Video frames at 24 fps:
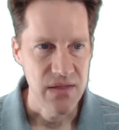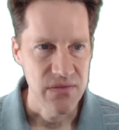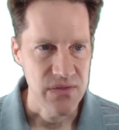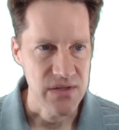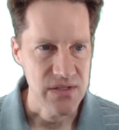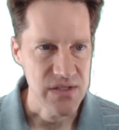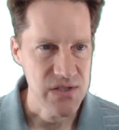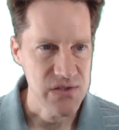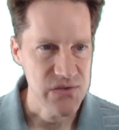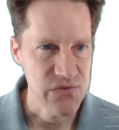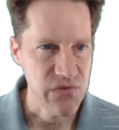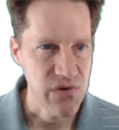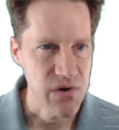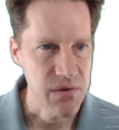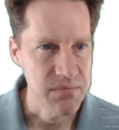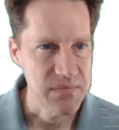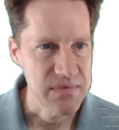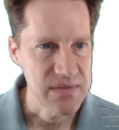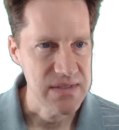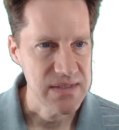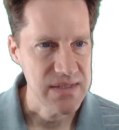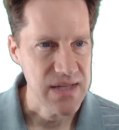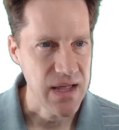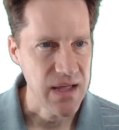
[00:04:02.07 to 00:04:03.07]
This is
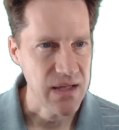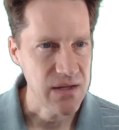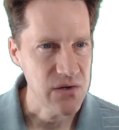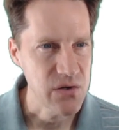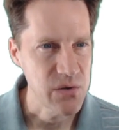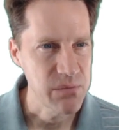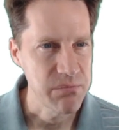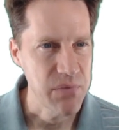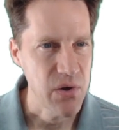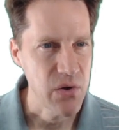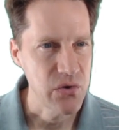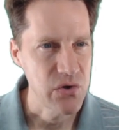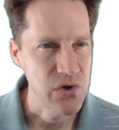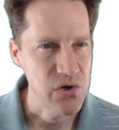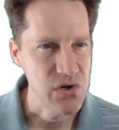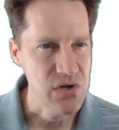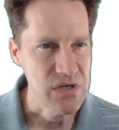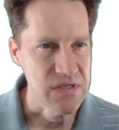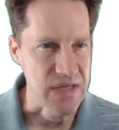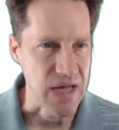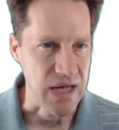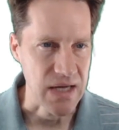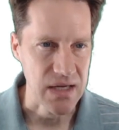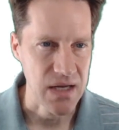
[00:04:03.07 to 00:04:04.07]
from
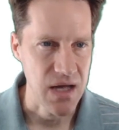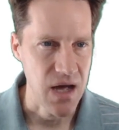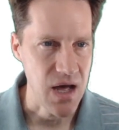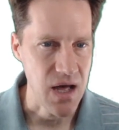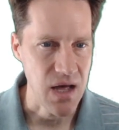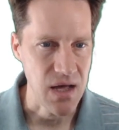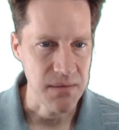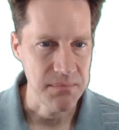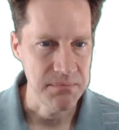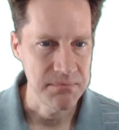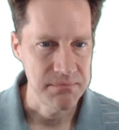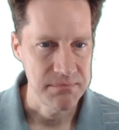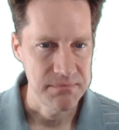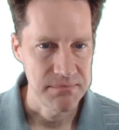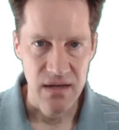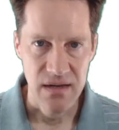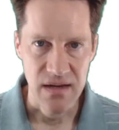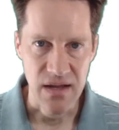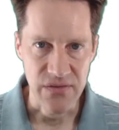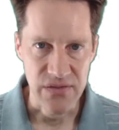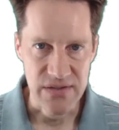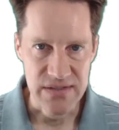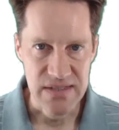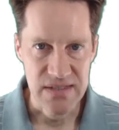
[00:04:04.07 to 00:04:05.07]
tanelpoter.com.
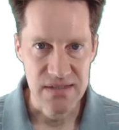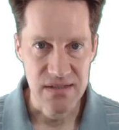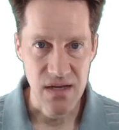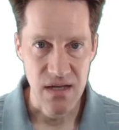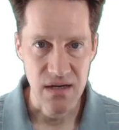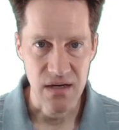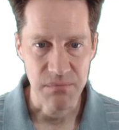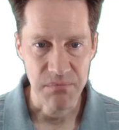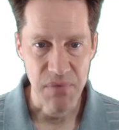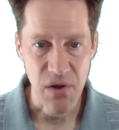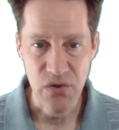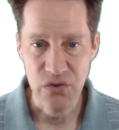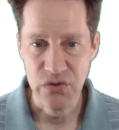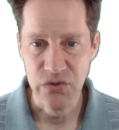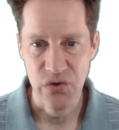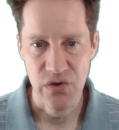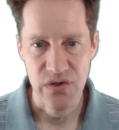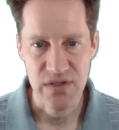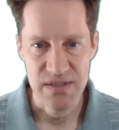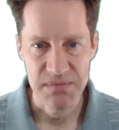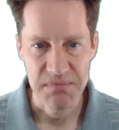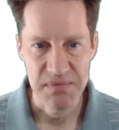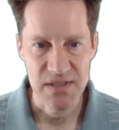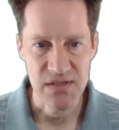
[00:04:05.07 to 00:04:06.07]
Now, this is not a
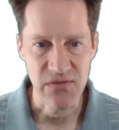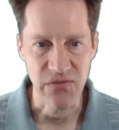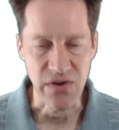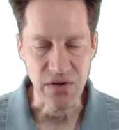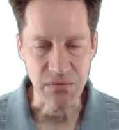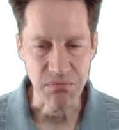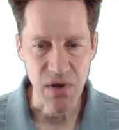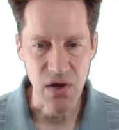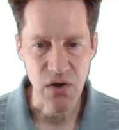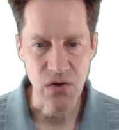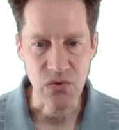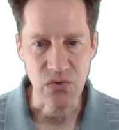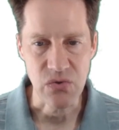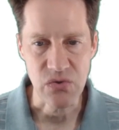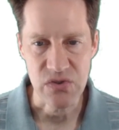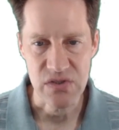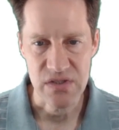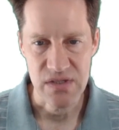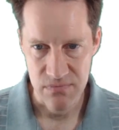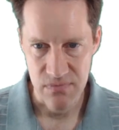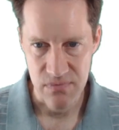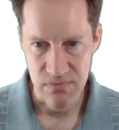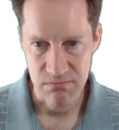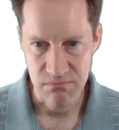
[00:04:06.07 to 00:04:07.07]
Postgres specific
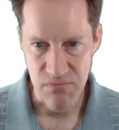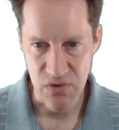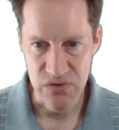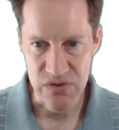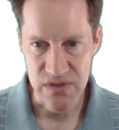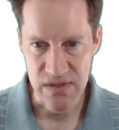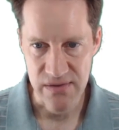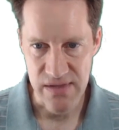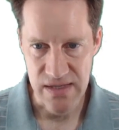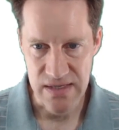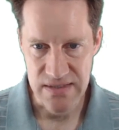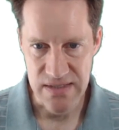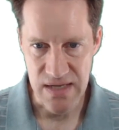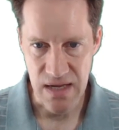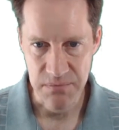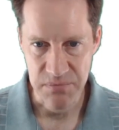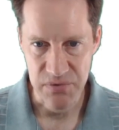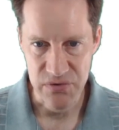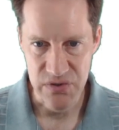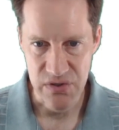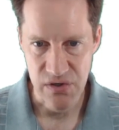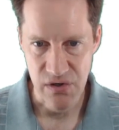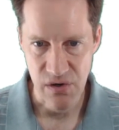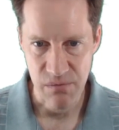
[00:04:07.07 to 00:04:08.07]
post. Most of the
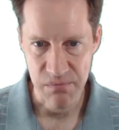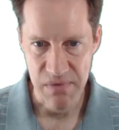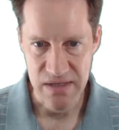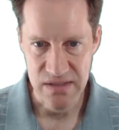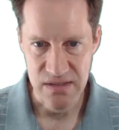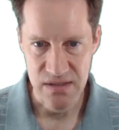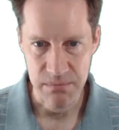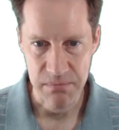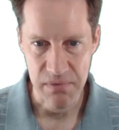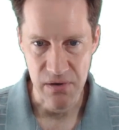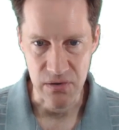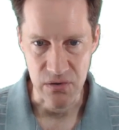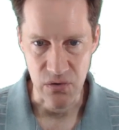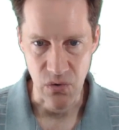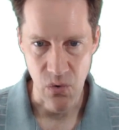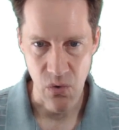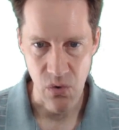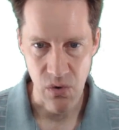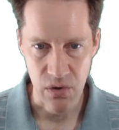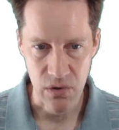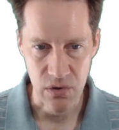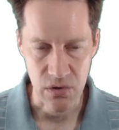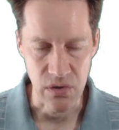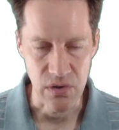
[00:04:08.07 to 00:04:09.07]
examples here are based upon
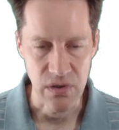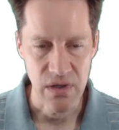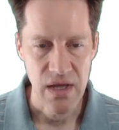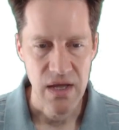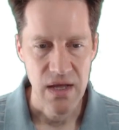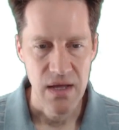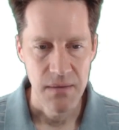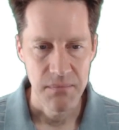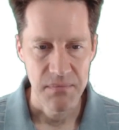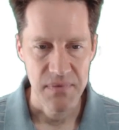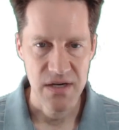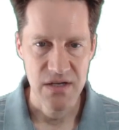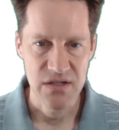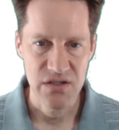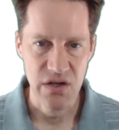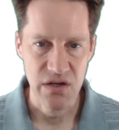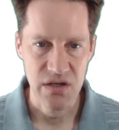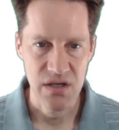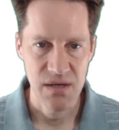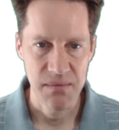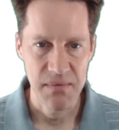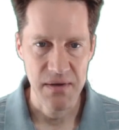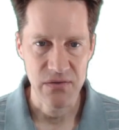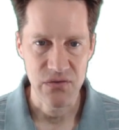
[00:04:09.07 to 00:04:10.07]
Oracle, but he's
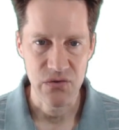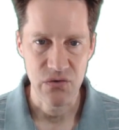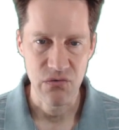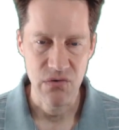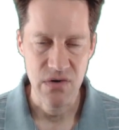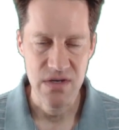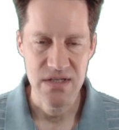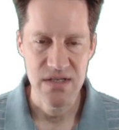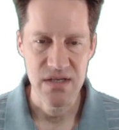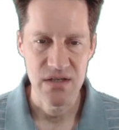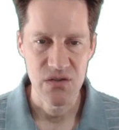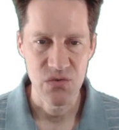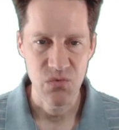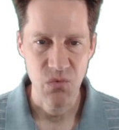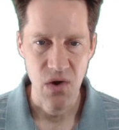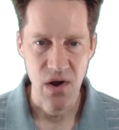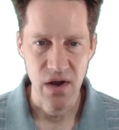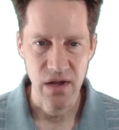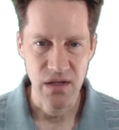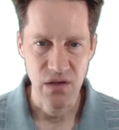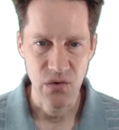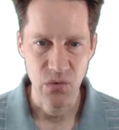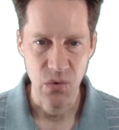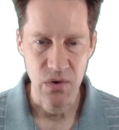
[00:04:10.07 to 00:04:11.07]
talking about the reasons
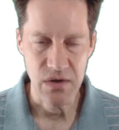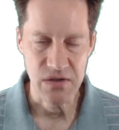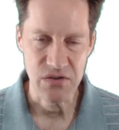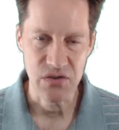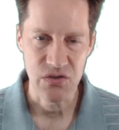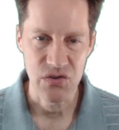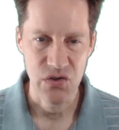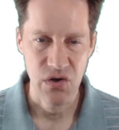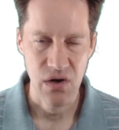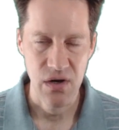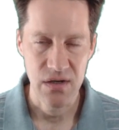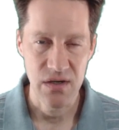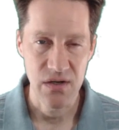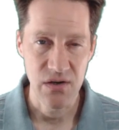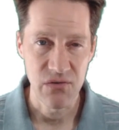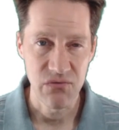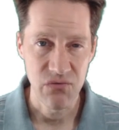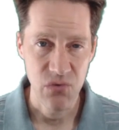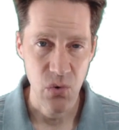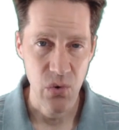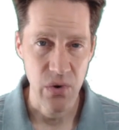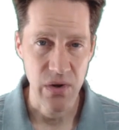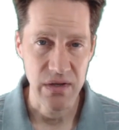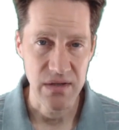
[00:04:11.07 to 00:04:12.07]
why you want to try to
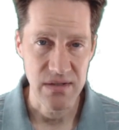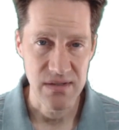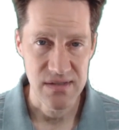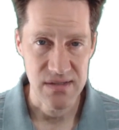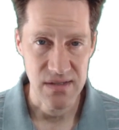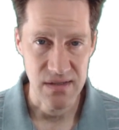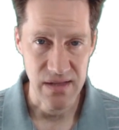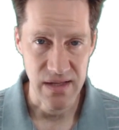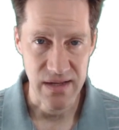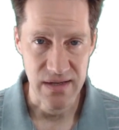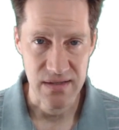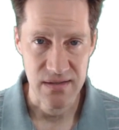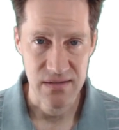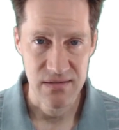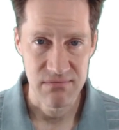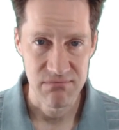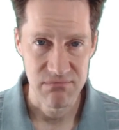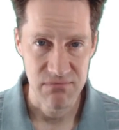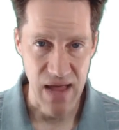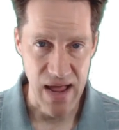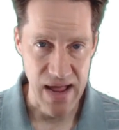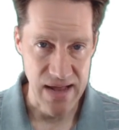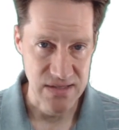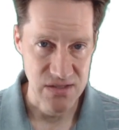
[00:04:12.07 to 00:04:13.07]
avoid select
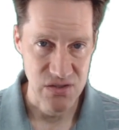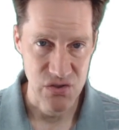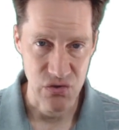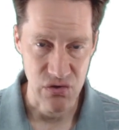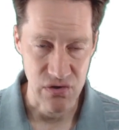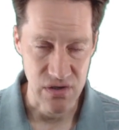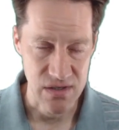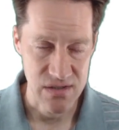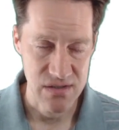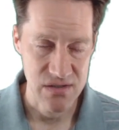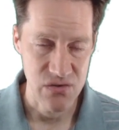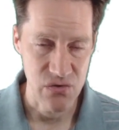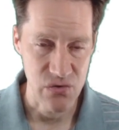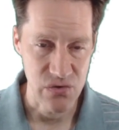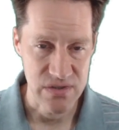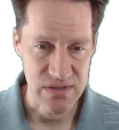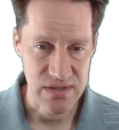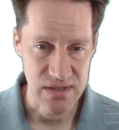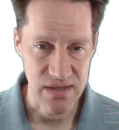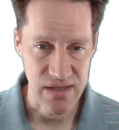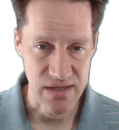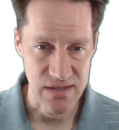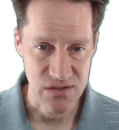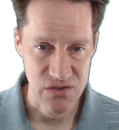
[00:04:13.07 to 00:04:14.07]
asterisk or
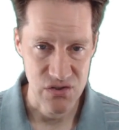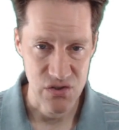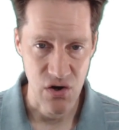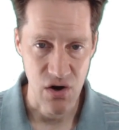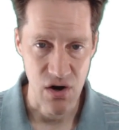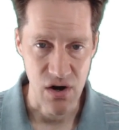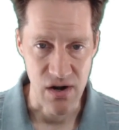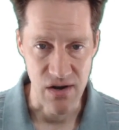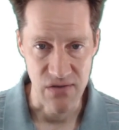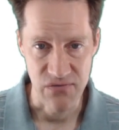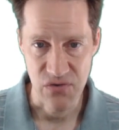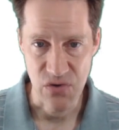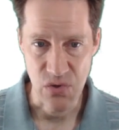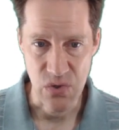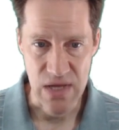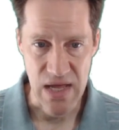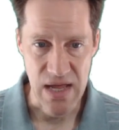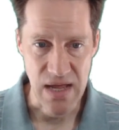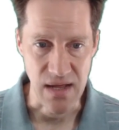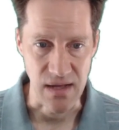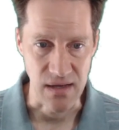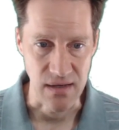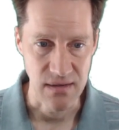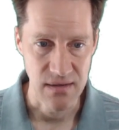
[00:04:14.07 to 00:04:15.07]
select star if you
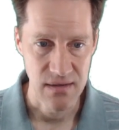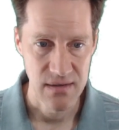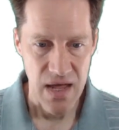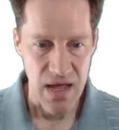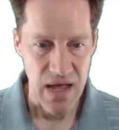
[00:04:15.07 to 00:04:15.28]
can.